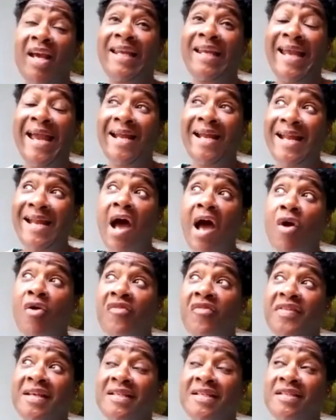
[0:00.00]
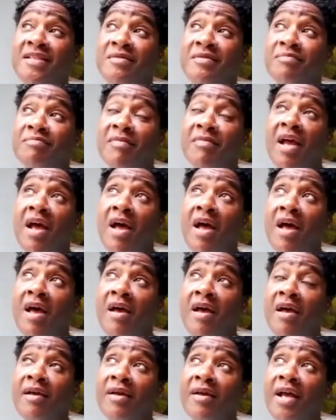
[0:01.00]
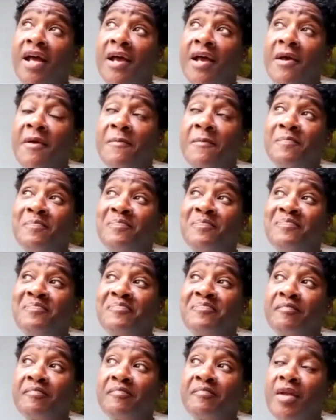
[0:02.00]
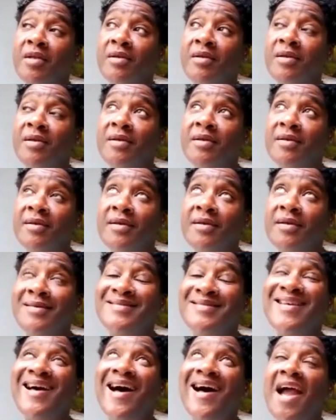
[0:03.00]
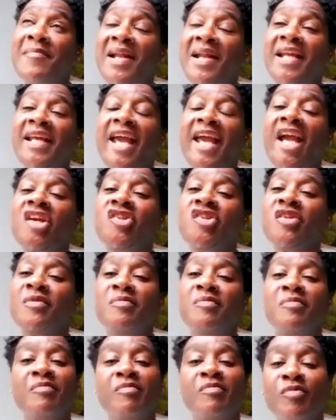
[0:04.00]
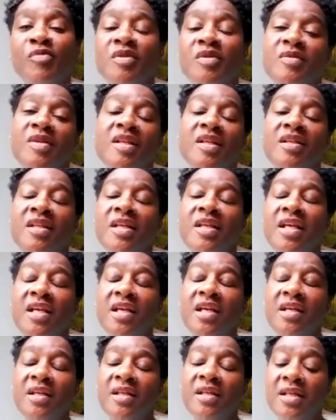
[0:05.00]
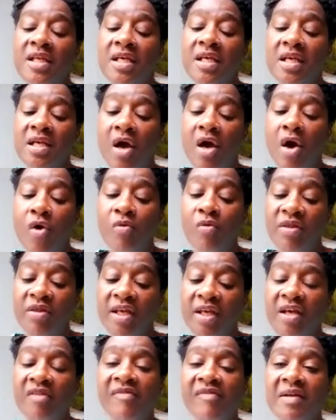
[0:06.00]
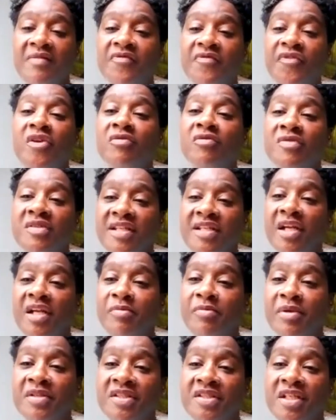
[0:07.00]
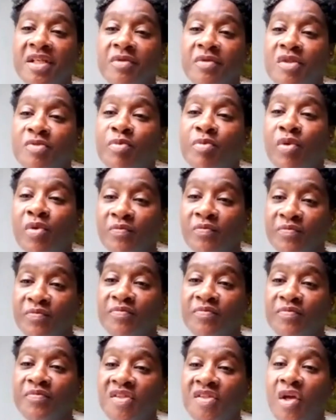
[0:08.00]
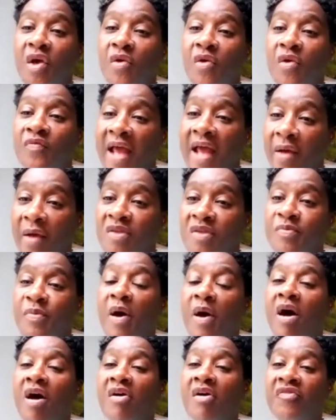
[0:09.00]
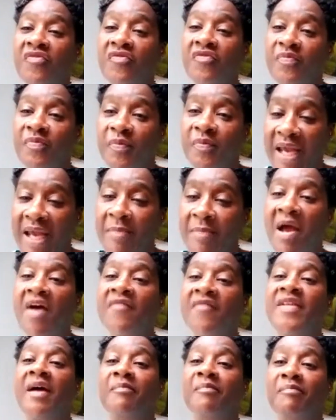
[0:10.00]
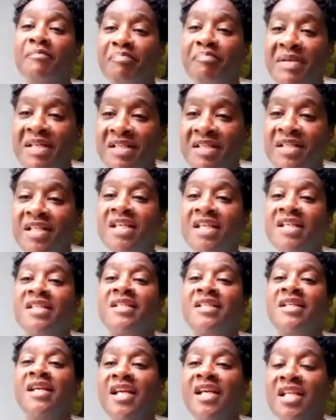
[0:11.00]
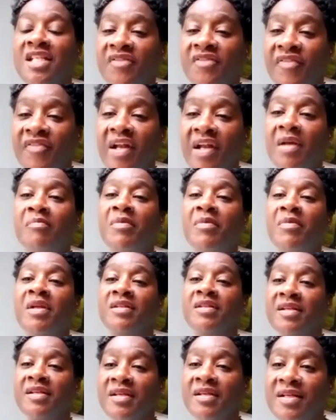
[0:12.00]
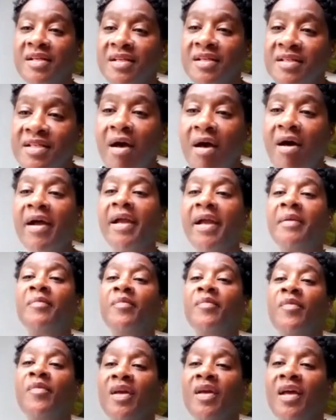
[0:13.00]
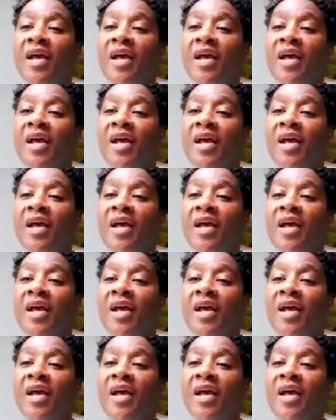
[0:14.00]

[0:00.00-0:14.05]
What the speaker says: again, out of this time allocation, with the whole thing around funeral celebrancy was born. So that was part of, came out of that business development time,